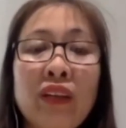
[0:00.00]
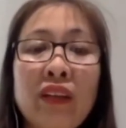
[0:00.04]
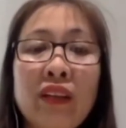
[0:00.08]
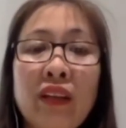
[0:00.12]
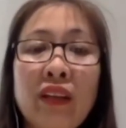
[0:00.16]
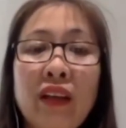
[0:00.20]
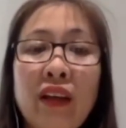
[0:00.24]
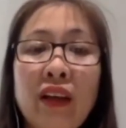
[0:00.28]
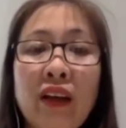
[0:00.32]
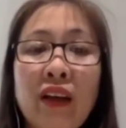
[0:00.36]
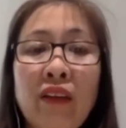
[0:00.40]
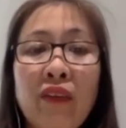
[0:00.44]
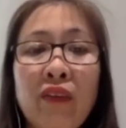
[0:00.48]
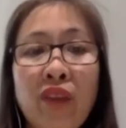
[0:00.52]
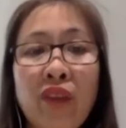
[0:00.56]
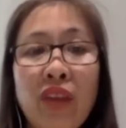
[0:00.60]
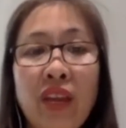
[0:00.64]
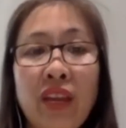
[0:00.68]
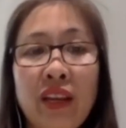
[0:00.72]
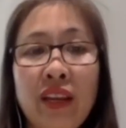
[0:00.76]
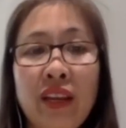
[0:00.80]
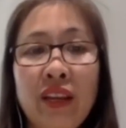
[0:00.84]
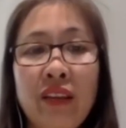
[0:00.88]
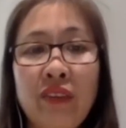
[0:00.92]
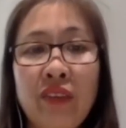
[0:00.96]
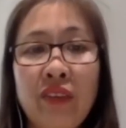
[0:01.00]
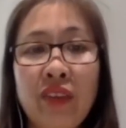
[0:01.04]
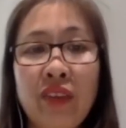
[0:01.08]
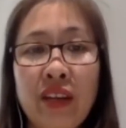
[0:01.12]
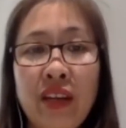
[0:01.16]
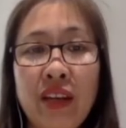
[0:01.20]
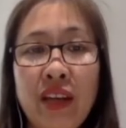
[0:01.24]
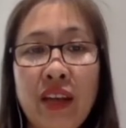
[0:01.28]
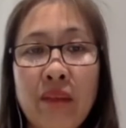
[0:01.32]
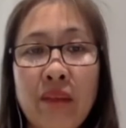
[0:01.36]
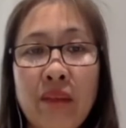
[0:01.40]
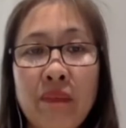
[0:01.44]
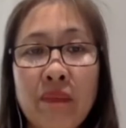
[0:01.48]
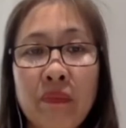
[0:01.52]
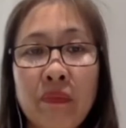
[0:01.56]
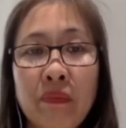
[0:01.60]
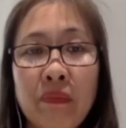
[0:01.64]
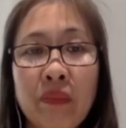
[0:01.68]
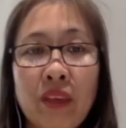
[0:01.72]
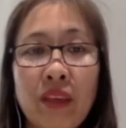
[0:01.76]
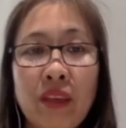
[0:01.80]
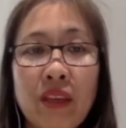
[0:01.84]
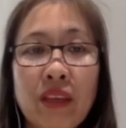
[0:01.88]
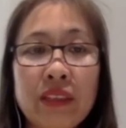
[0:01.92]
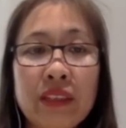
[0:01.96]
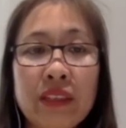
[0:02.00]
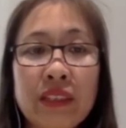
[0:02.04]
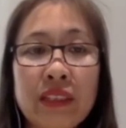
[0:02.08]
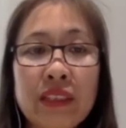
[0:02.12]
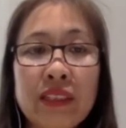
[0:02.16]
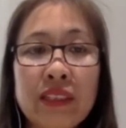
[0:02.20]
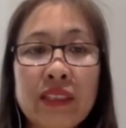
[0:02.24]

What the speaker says: her friend in Vietnam. And she